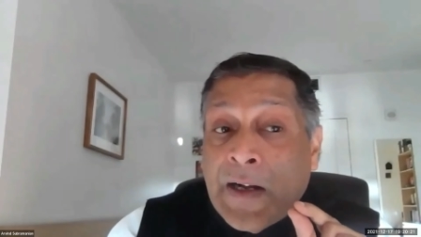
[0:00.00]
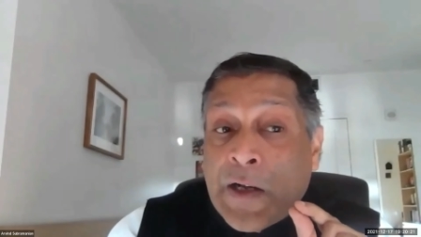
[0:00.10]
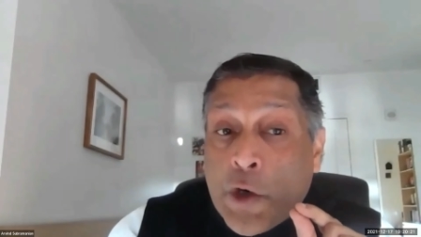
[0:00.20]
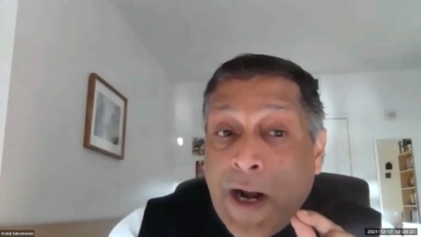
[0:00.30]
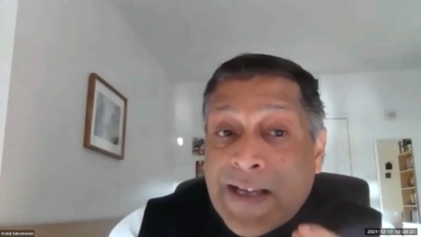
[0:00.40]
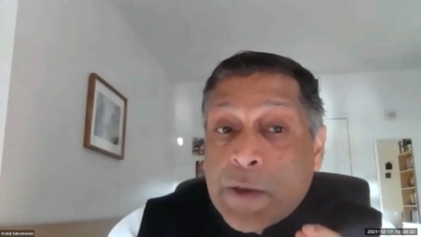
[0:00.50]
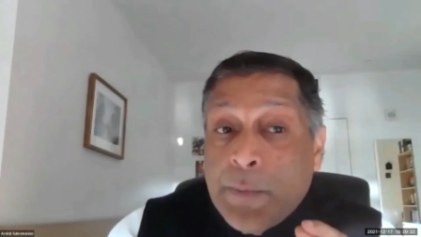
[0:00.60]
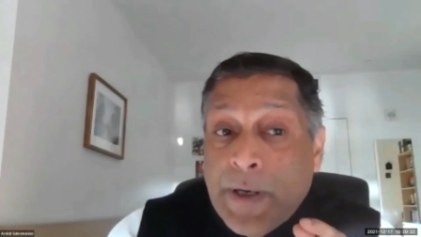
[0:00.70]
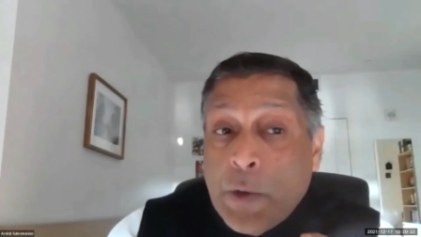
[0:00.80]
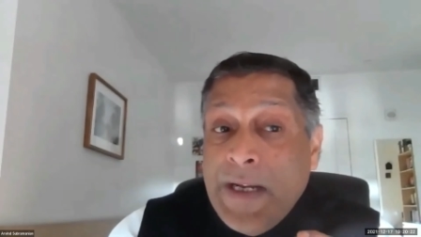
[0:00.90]

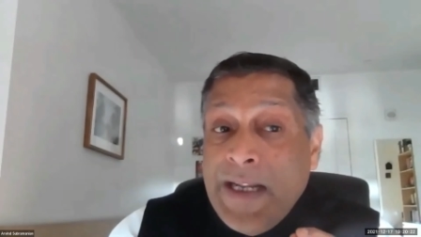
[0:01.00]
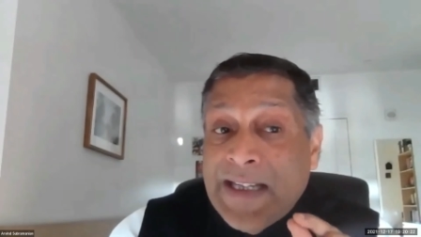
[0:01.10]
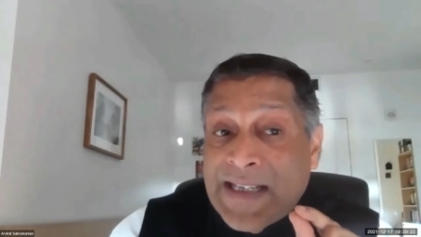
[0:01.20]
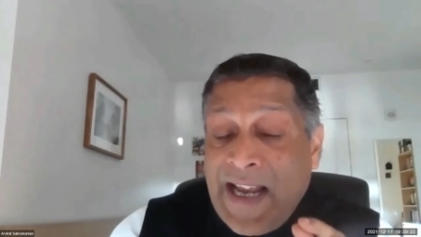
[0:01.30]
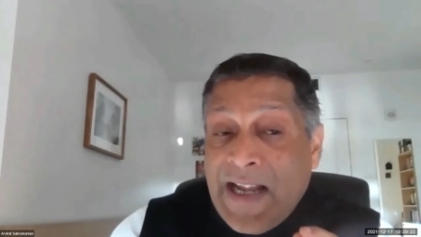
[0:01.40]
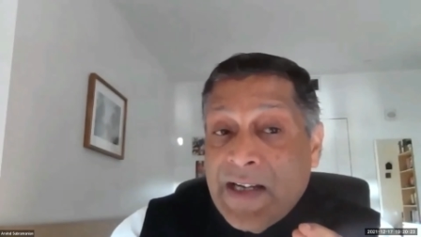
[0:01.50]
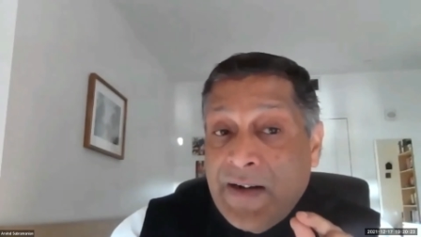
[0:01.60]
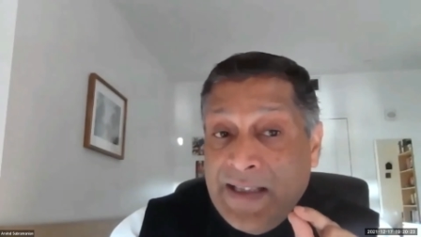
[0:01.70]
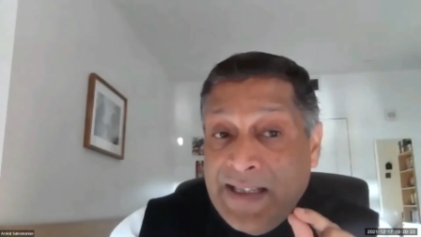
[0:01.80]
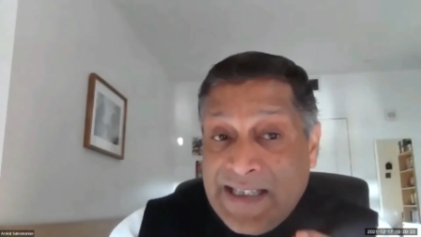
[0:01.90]
trust between the
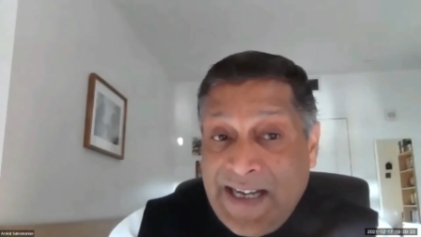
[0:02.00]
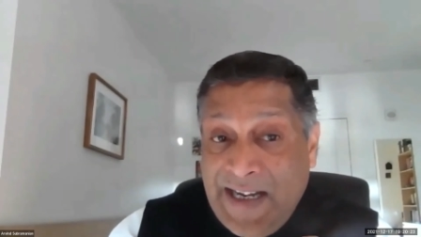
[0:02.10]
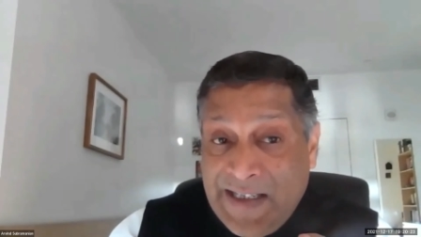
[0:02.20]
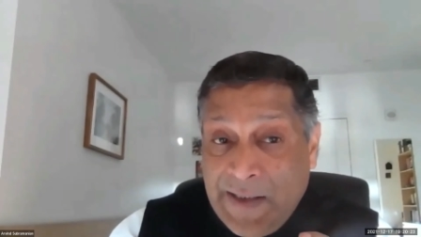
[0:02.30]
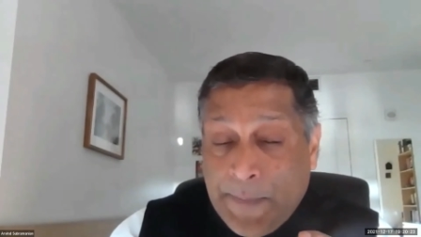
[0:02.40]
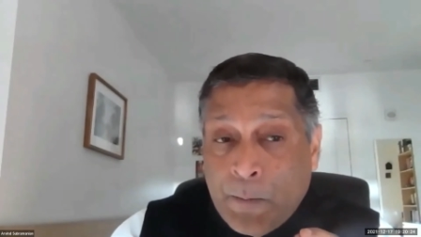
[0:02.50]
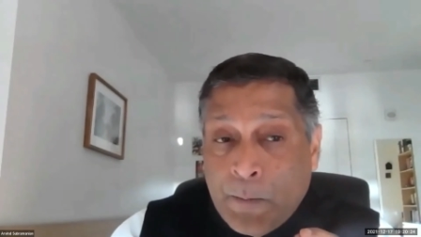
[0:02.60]
center and the states.